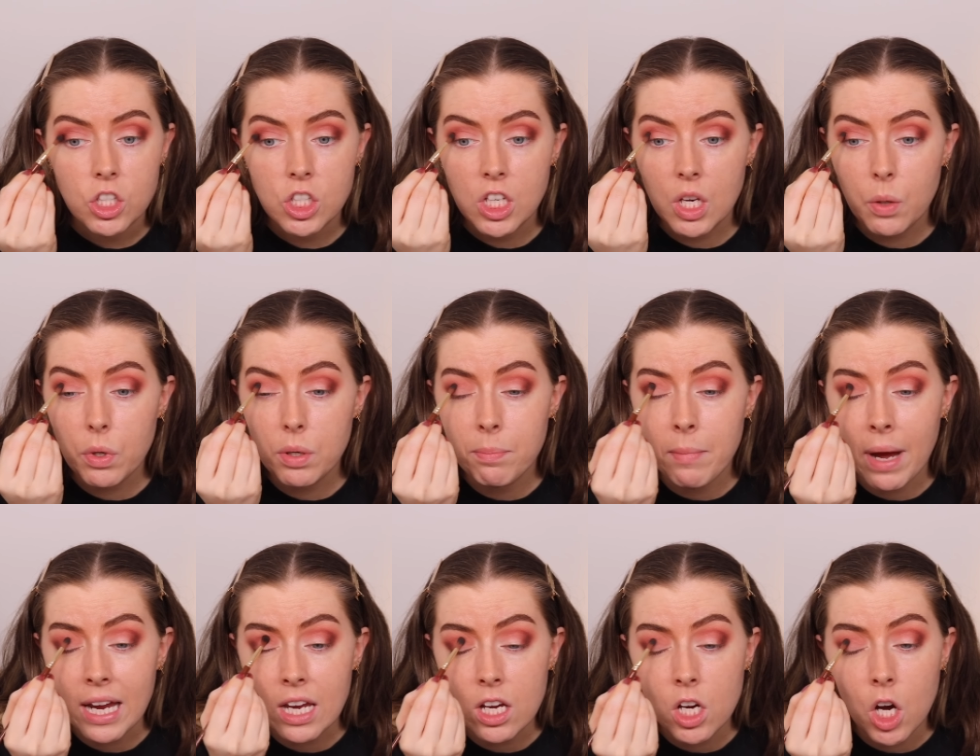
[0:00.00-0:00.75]
She would
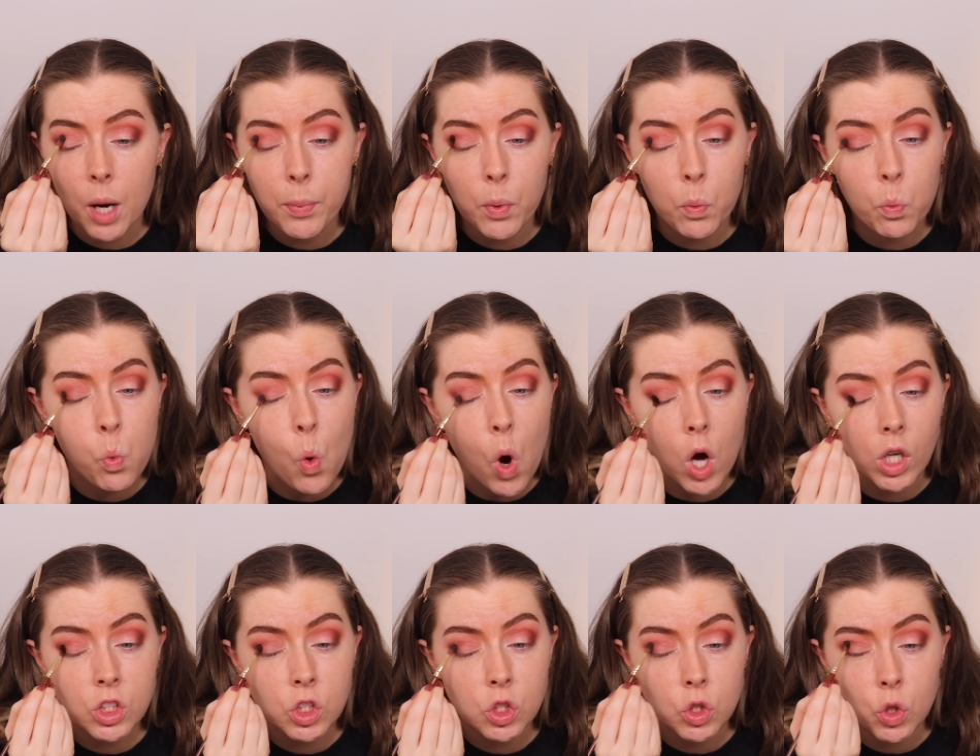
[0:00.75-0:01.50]
make up
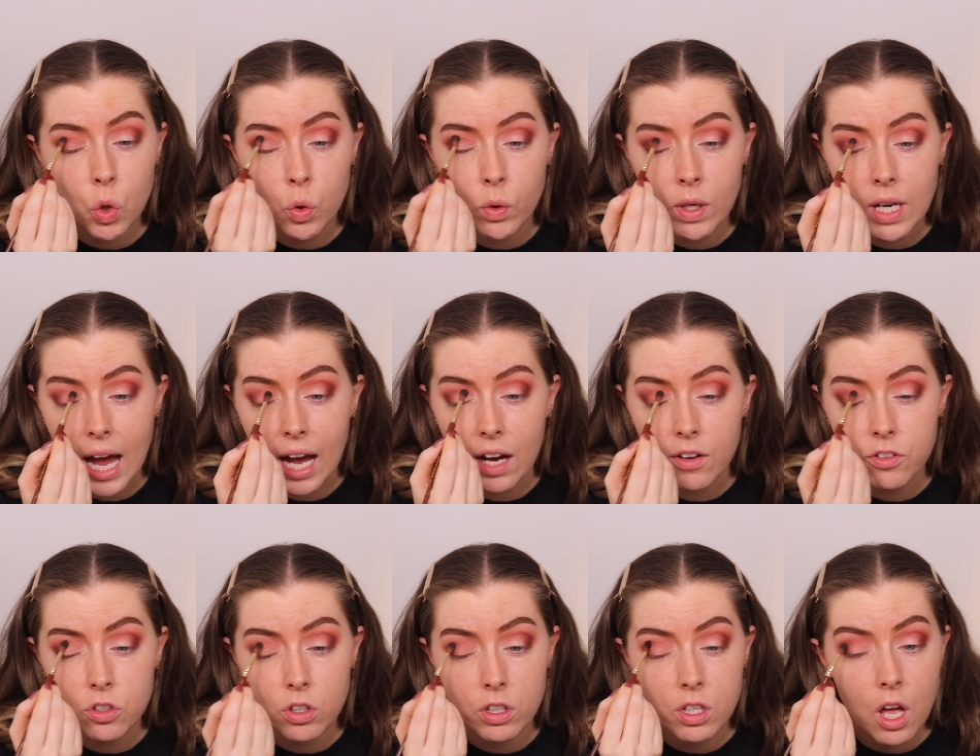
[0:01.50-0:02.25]
one story
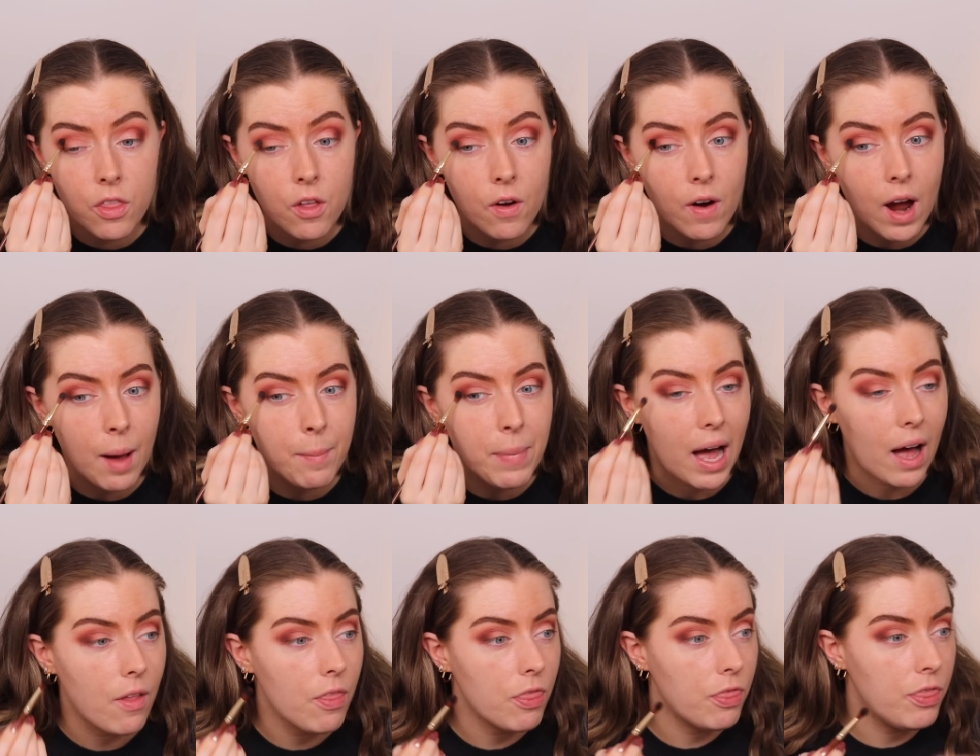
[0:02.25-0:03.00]
after another
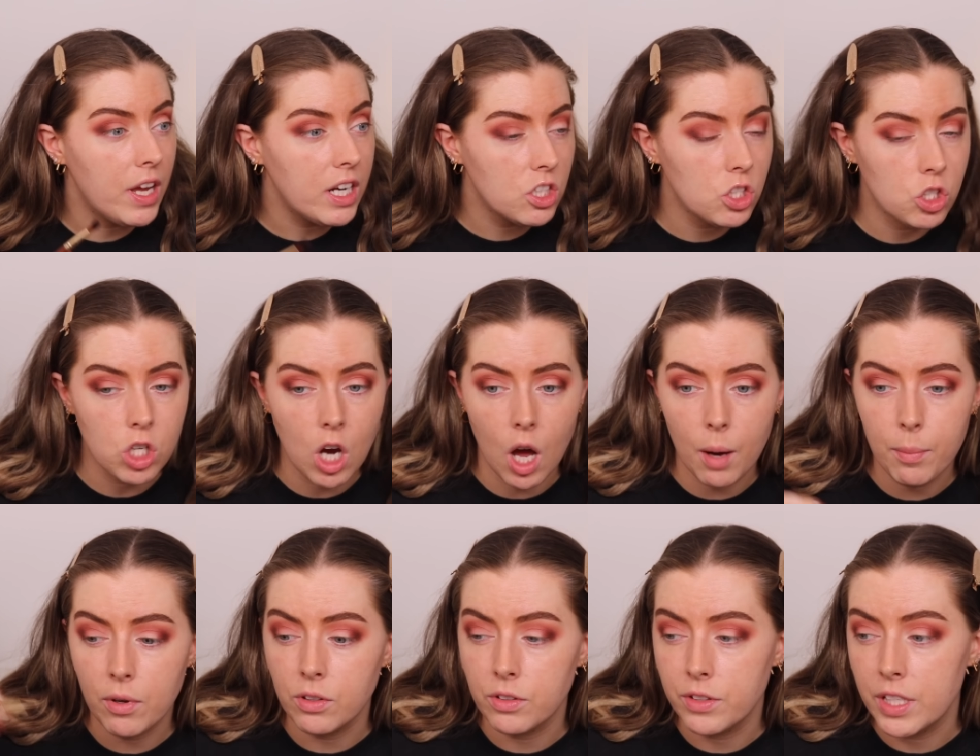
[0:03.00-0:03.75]
about this
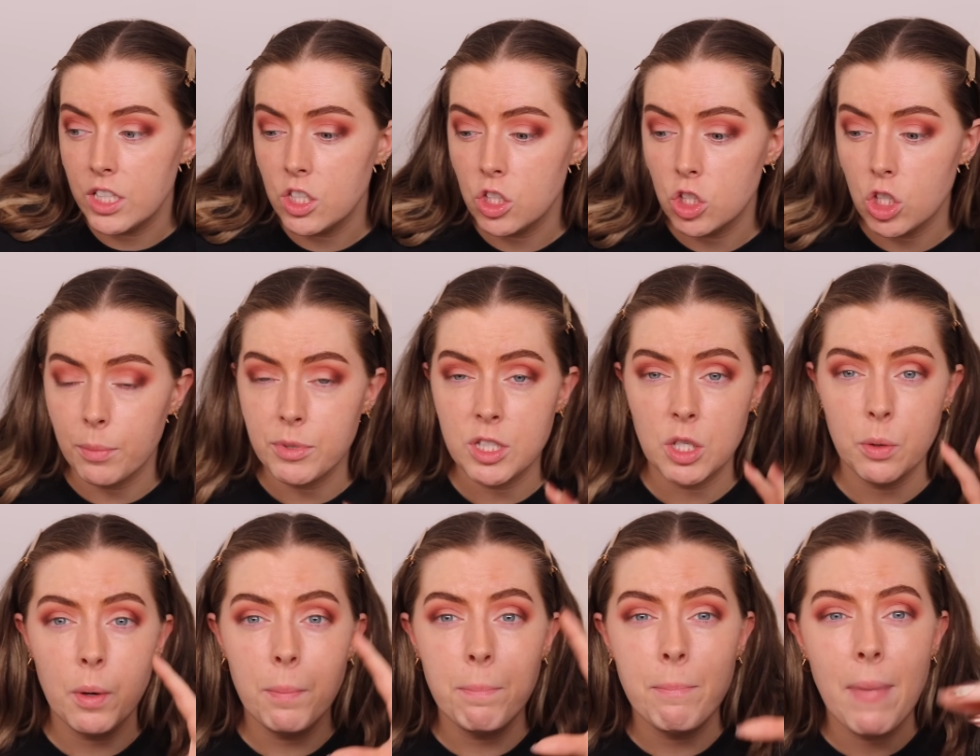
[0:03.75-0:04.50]
job or this job.
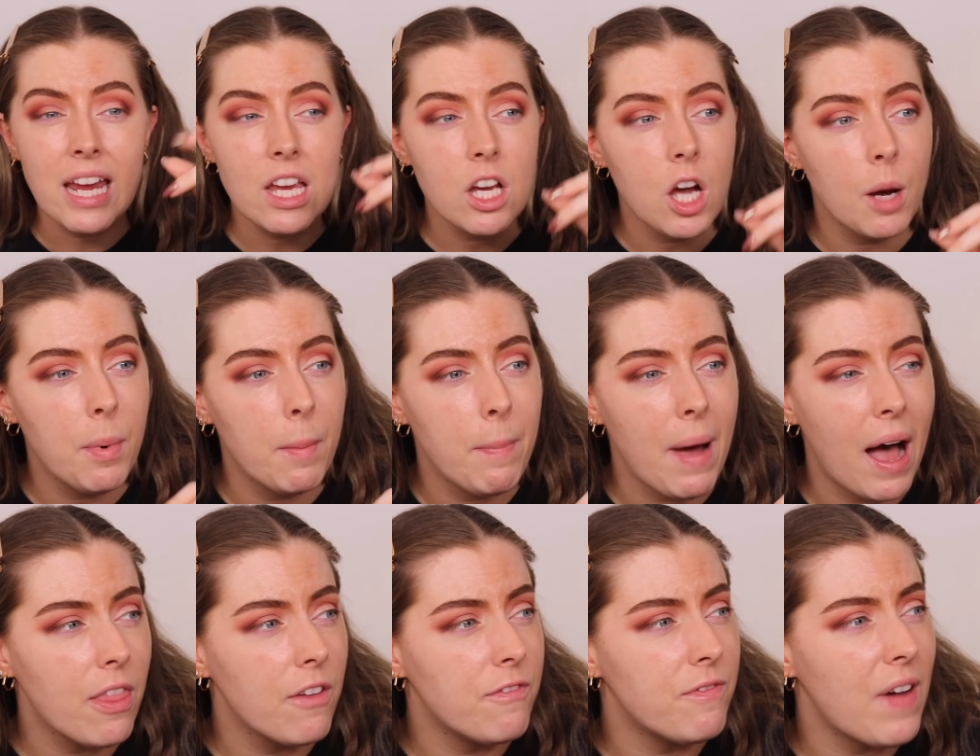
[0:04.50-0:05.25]
She would make up
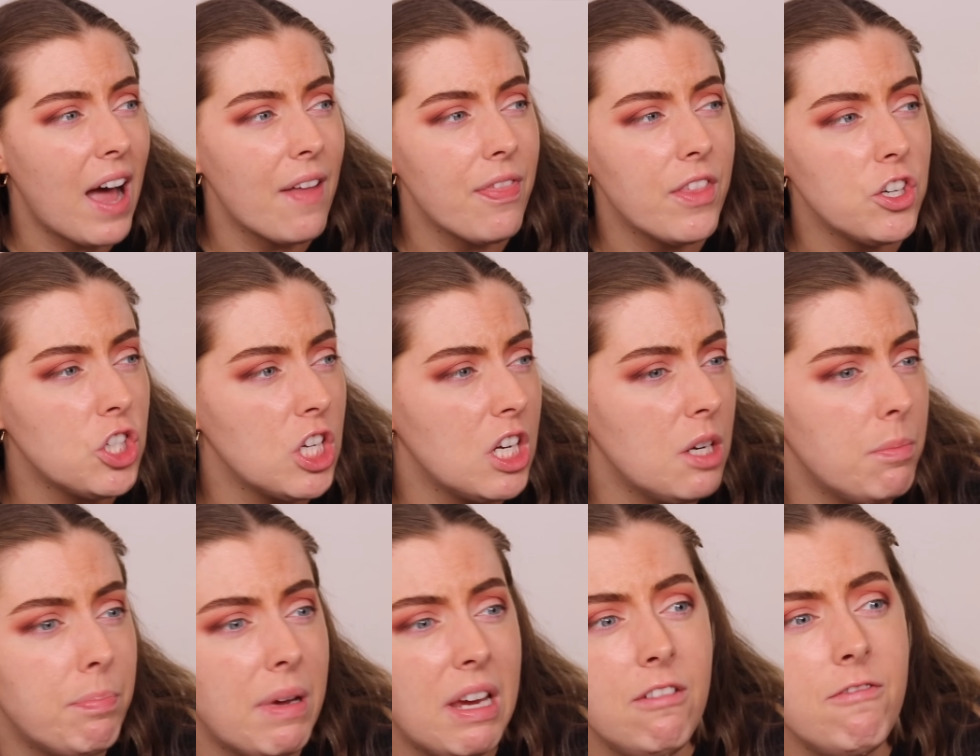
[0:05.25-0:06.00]
about the fact that she
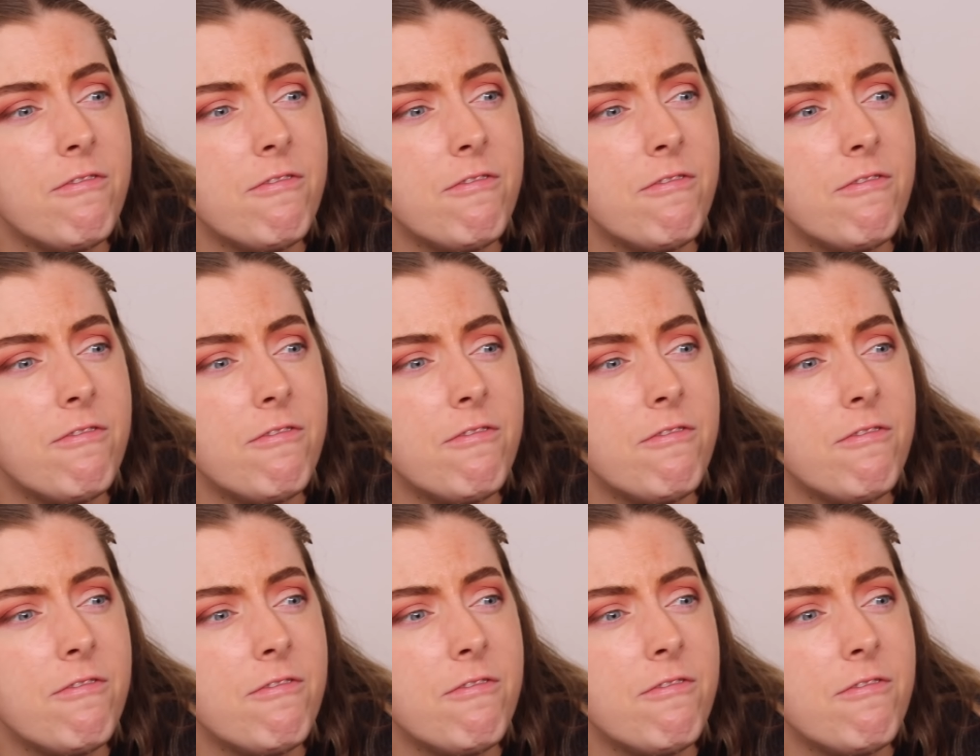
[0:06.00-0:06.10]
had been